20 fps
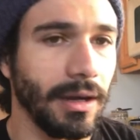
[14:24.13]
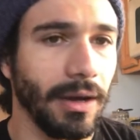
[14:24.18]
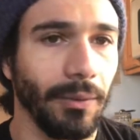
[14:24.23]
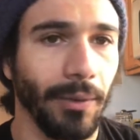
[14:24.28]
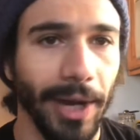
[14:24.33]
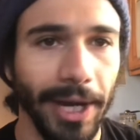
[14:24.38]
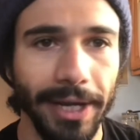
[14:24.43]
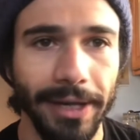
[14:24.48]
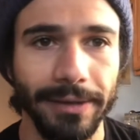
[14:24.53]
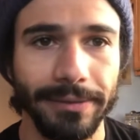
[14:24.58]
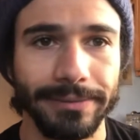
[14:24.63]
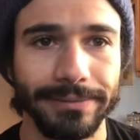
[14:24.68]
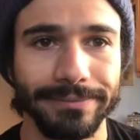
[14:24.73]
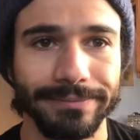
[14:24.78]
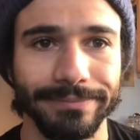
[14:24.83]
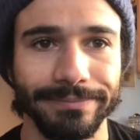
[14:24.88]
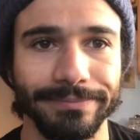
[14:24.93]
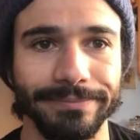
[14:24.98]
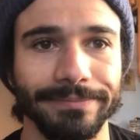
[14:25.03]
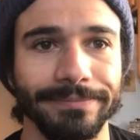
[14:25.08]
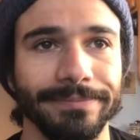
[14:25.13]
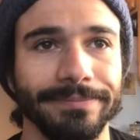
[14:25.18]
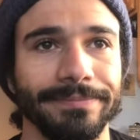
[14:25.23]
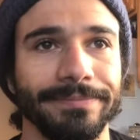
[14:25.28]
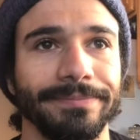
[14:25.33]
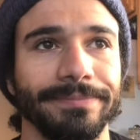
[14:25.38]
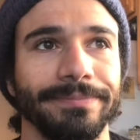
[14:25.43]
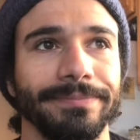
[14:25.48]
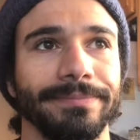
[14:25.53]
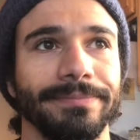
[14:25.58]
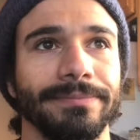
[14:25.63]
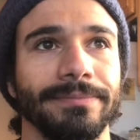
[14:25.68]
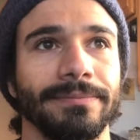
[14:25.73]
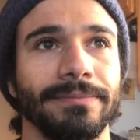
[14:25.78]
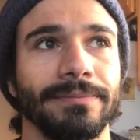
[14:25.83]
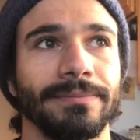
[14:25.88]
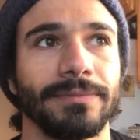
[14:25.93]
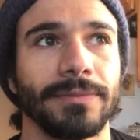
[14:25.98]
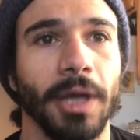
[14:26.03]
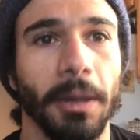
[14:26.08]
Waited
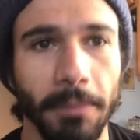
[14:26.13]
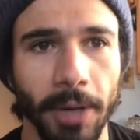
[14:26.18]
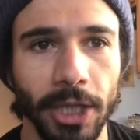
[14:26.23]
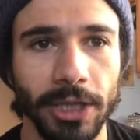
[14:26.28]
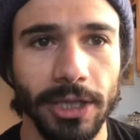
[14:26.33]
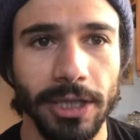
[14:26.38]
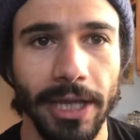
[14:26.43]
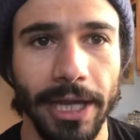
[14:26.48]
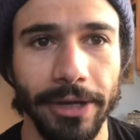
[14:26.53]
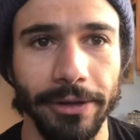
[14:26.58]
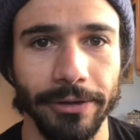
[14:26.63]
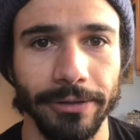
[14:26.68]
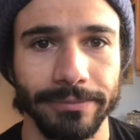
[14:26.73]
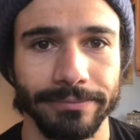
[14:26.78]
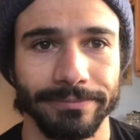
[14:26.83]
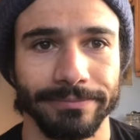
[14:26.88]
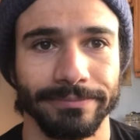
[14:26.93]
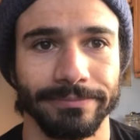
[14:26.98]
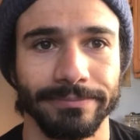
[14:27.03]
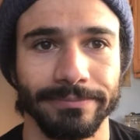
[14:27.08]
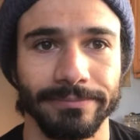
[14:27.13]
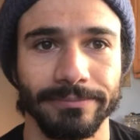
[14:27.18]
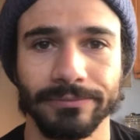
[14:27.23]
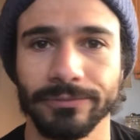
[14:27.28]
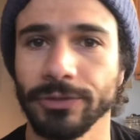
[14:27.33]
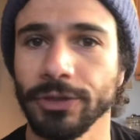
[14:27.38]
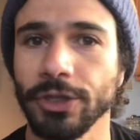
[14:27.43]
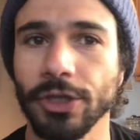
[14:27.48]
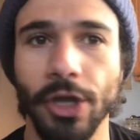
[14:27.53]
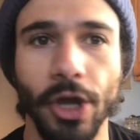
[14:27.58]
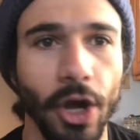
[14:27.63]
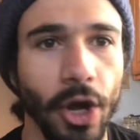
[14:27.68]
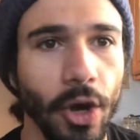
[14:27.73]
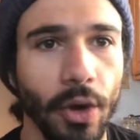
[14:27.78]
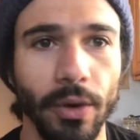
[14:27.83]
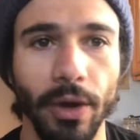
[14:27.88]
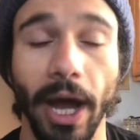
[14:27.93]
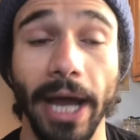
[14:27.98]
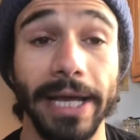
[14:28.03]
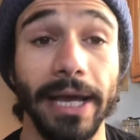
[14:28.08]
a month later.
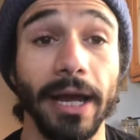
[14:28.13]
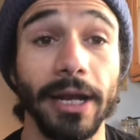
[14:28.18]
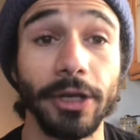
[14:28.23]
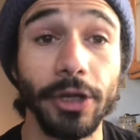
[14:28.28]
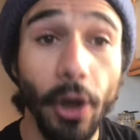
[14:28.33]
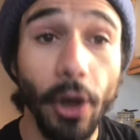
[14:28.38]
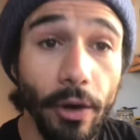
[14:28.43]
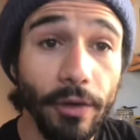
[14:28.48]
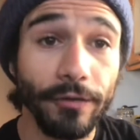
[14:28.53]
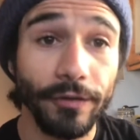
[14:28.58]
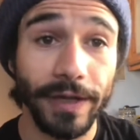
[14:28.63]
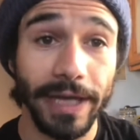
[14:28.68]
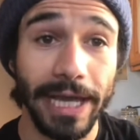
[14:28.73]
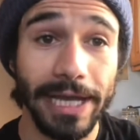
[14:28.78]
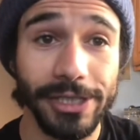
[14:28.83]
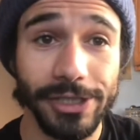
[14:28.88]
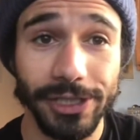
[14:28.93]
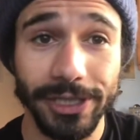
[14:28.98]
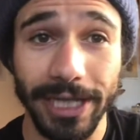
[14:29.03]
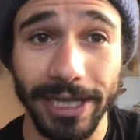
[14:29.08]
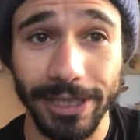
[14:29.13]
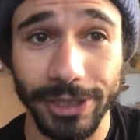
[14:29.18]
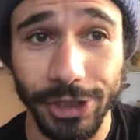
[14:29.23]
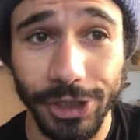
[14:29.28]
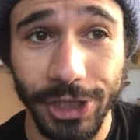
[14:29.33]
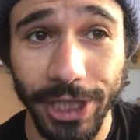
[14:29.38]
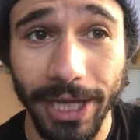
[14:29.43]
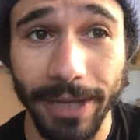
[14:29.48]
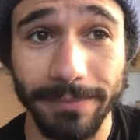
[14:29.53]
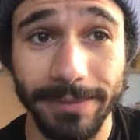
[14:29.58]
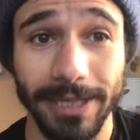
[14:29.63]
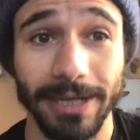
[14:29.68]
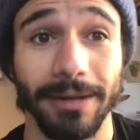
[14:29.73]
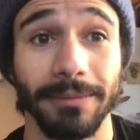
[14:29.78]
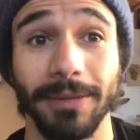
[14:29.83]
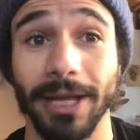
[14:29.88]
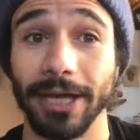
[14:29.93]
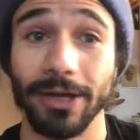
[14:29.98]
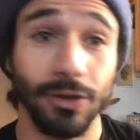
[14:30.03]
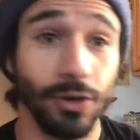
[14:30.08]
No, I got a notification that it shipped, and
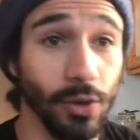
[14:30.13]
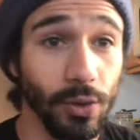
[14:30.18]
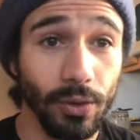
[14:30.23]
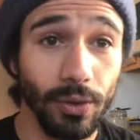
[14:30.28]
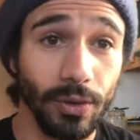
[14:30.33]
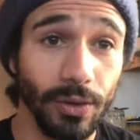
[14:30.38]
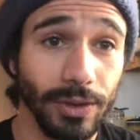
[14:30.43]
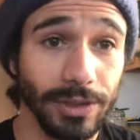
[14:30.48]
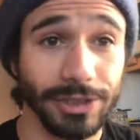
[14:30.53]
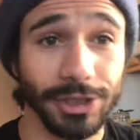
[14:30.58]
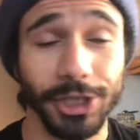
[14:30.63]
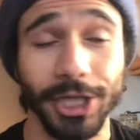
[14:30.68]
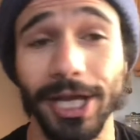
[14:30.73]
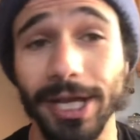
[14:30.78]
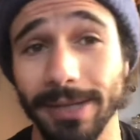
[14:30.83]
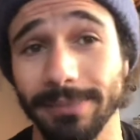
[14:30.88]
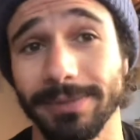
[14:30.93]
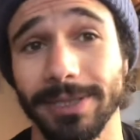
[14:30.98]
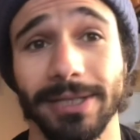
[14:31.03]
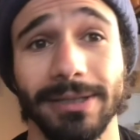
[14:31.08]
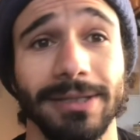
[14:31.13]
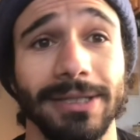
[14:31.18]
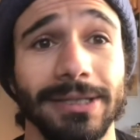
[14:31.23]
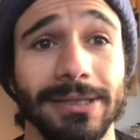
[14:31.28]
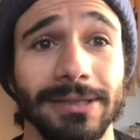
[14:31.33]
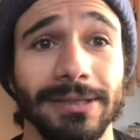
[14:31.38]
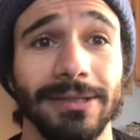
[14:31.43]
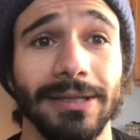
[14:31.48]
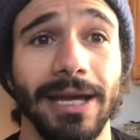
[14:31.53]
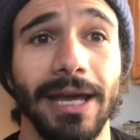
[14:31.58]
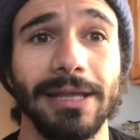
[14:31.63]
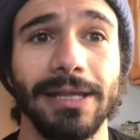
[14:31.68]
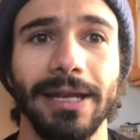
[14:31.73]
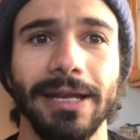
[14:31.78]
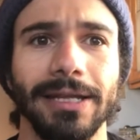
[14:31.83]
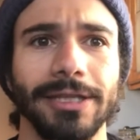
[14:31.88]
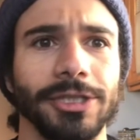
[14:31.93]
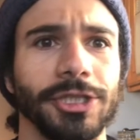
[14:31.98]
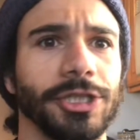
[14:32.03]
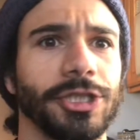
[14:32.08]
I'm like, cool, it shipped. And then
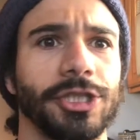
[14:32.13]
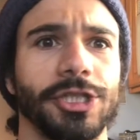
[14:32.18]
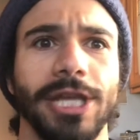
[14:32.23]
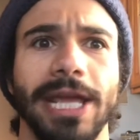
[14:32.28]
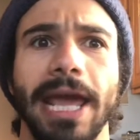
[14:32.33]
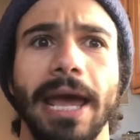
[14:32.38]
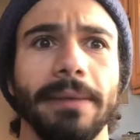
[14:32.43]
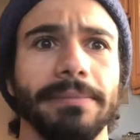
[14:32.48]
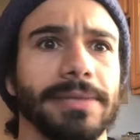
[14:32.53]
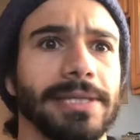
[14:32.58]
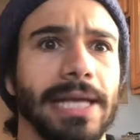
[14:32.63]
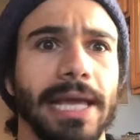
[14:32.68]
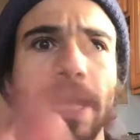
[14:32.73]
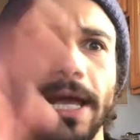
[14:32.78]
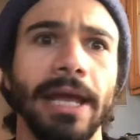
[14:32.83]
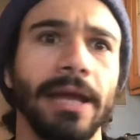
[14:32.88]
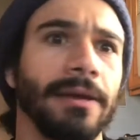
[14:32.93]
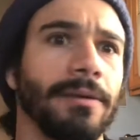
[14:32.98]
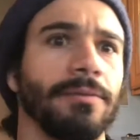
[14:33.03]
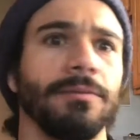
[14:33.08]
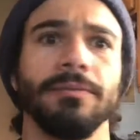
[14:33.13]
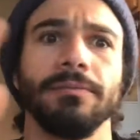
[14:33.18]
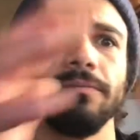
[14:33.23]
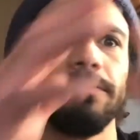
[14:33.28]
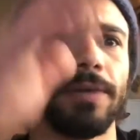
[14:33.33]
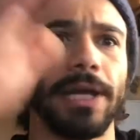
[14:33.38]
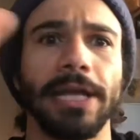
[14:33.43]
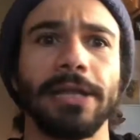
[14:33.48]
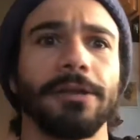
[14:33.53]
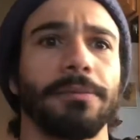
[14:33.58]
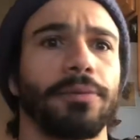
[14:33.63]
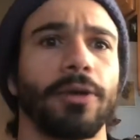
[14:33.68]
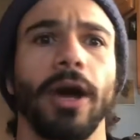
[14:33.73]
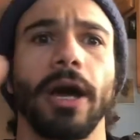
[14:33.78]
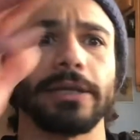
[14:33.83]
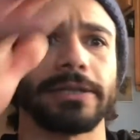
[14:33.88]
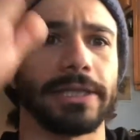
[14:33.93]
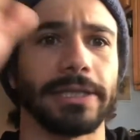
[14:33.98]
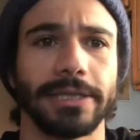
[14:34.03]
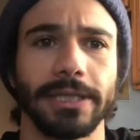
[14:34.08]
it just kept saying, in the
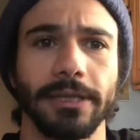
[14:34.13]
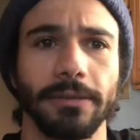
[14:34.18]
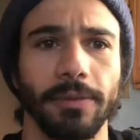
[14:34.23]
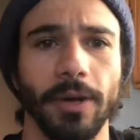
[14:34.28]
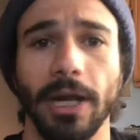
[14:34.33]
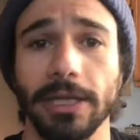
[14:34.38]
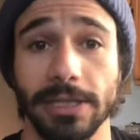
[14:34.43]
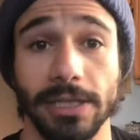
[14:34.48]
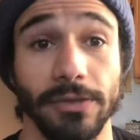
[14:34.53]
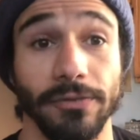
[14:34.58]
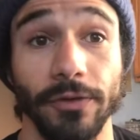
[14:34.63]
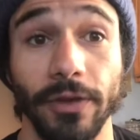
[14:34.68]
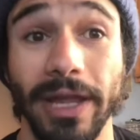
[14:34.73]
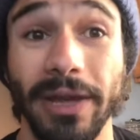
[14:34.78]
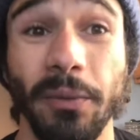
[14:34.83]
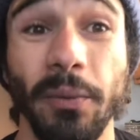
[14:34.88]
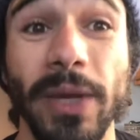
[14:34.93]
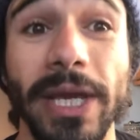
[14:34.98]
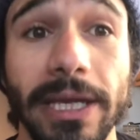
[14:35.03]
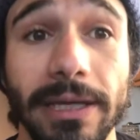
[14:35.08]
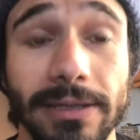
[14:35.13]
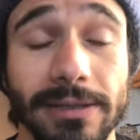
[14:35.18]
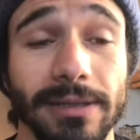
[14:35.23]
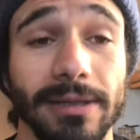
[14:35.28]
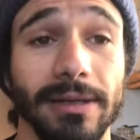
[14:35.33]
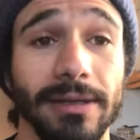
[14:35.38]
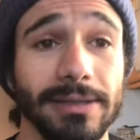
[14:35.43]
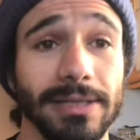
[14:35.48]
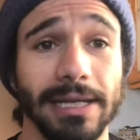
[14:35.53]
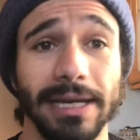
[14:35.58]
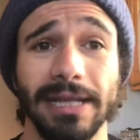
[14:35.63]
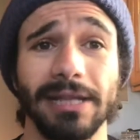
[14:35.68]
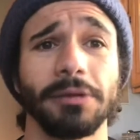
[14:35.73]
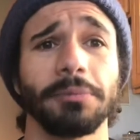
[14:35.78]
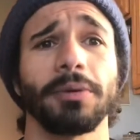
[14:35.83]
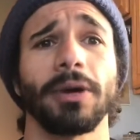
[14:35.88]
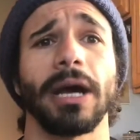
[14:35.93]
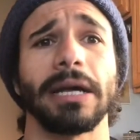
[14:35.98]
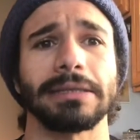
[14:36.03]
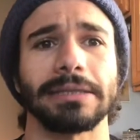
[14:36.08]
process, in the process, for like weeks. said, in the
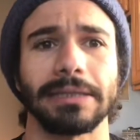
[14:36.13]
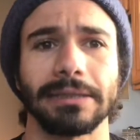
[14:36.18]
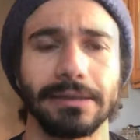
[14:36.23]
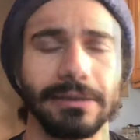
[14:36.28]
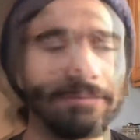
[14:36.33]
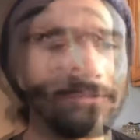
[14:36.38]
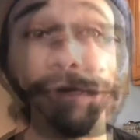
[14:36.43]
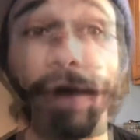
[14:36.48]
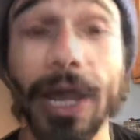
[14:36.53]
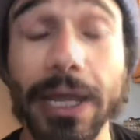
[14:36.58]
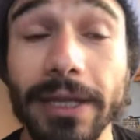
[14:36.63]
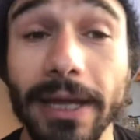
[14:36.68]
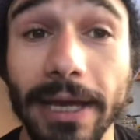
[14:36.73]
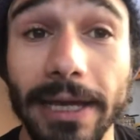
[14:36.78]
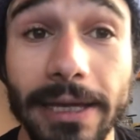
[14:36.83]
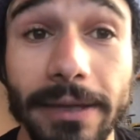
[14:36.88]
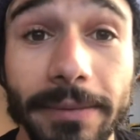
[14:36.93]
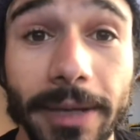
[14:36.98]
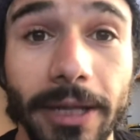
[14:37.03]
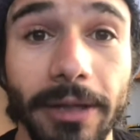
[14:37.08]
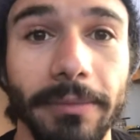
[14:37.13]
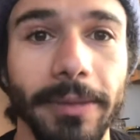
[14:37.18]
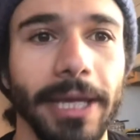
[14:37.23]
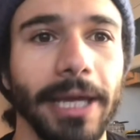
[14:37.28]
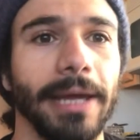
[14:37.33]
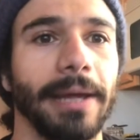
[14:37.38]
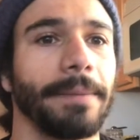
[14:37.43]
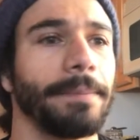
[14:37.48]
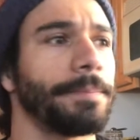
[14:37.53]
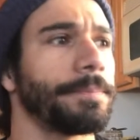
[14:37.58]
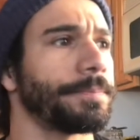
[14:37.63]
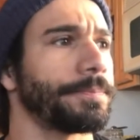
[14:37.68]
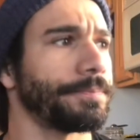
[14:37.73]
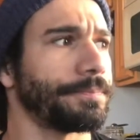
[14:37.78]
process. So finally, I email him again.